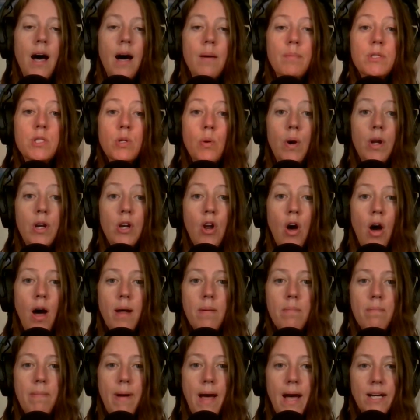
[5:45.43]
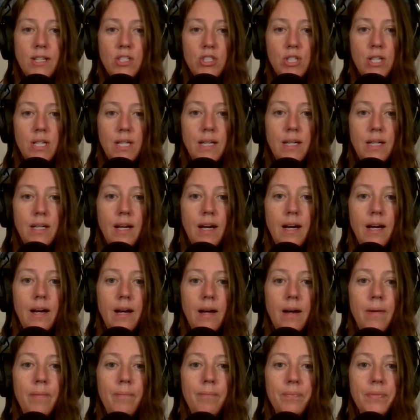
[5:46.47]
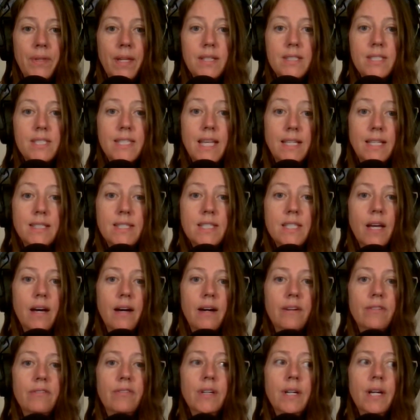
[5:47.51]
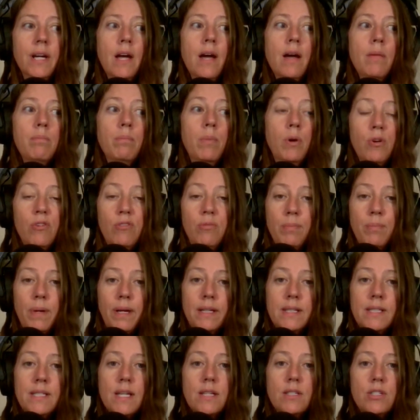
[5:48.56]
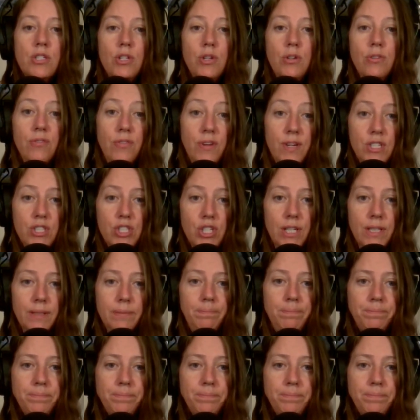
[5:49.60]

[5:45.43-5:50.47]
so a not matching sense of movement to vision,